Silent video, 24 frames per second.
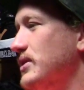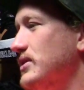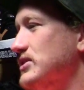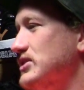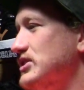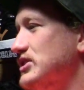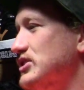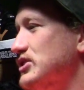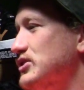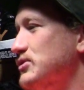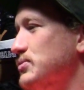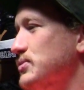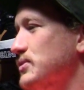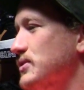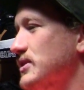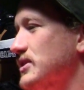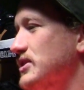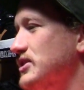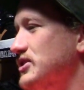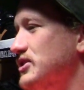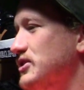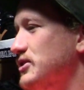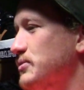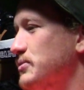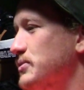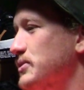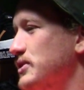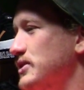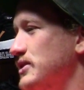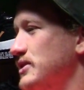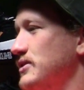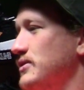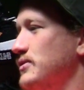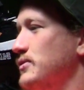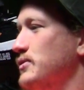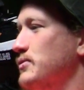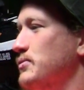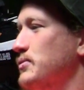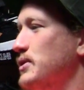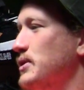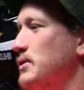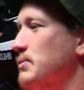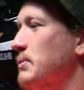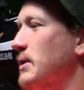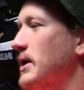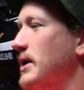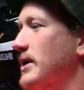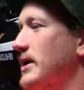Biggest inspiration to me
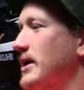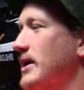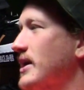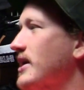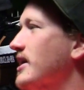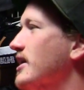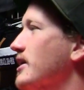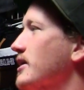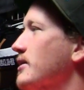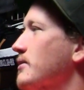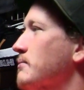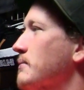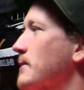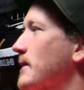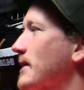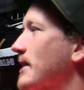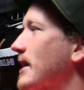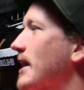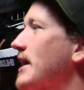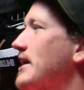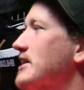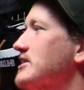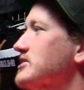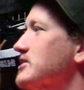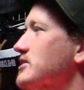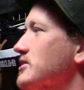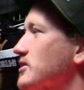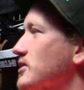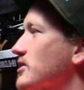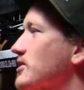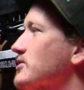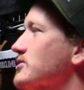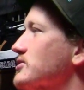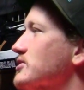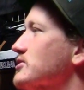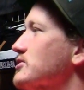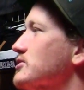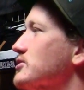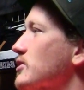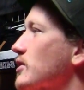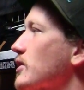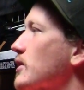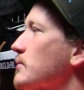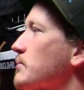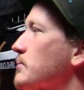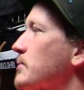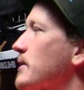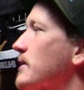would be my nanny, my last and
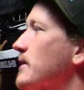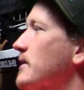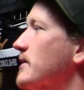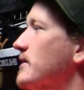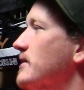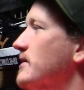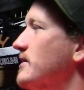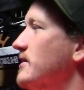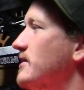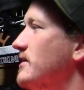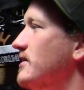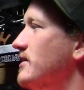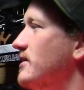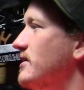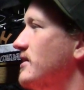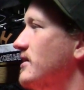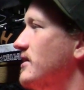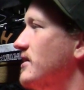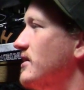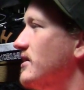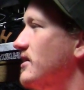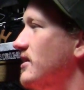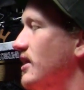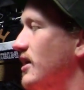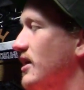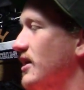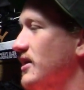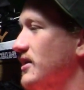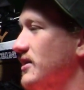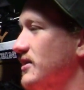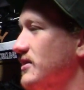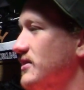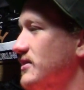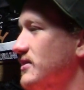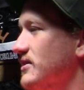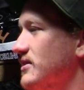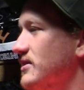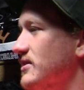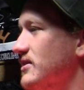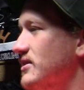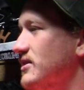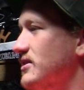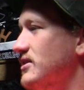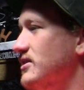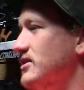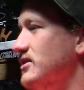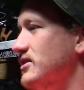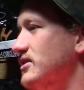closest grandparent. Like,
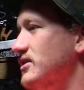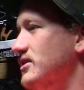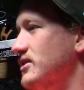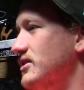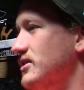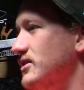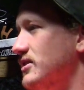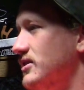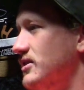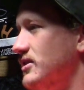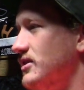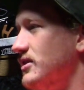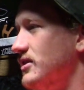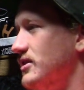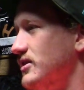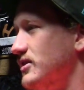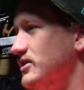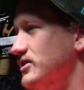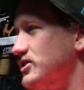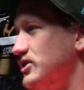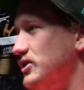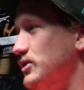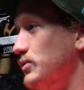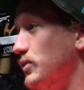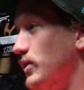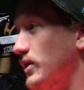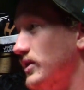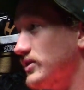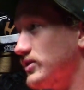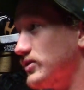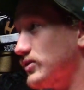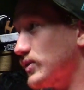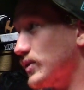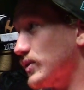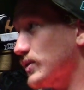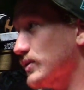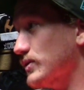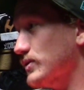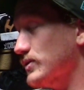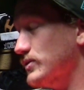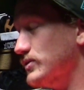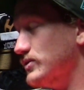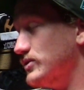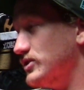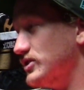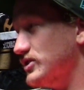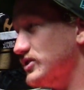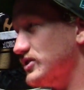she went
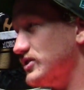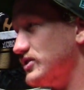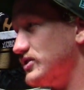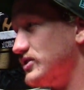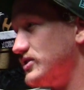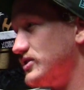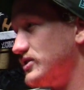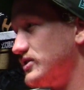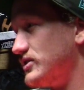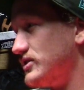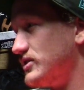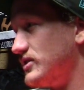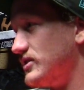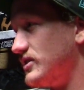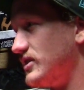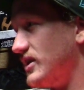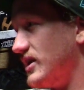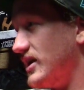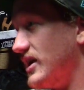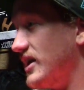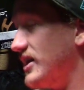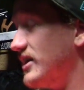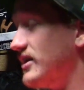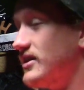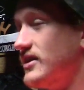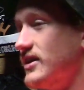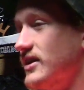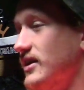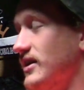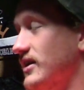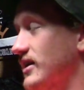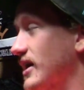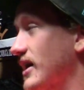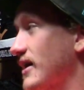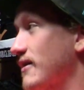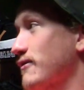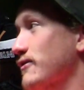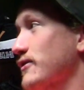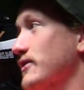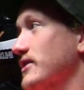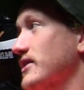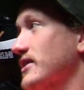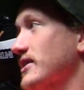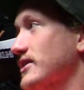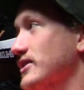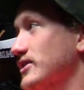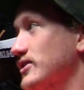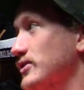through just anything and
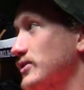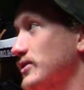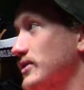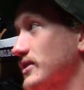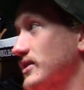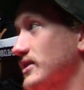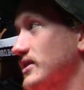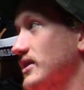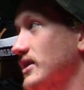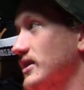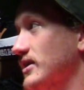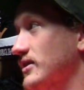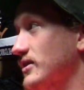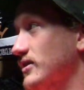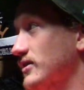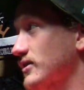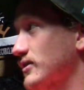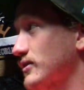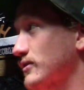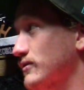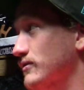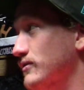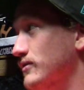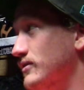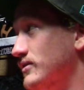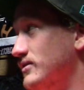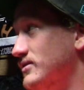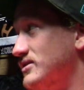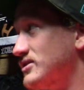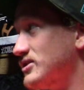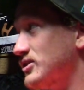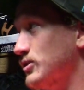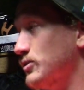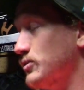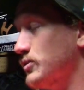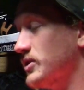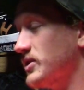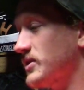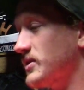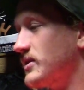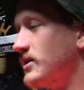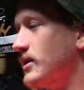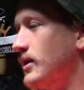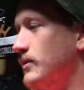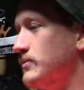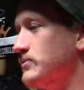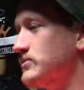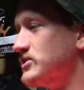everything you can think of. So
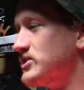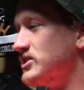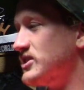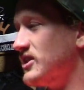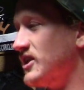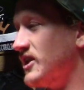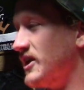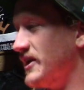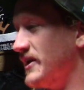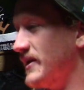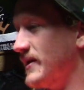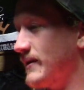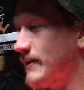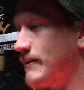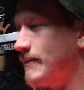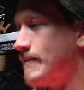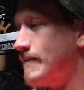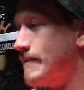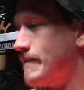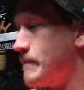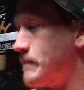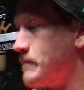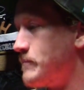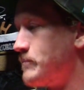when it comes to like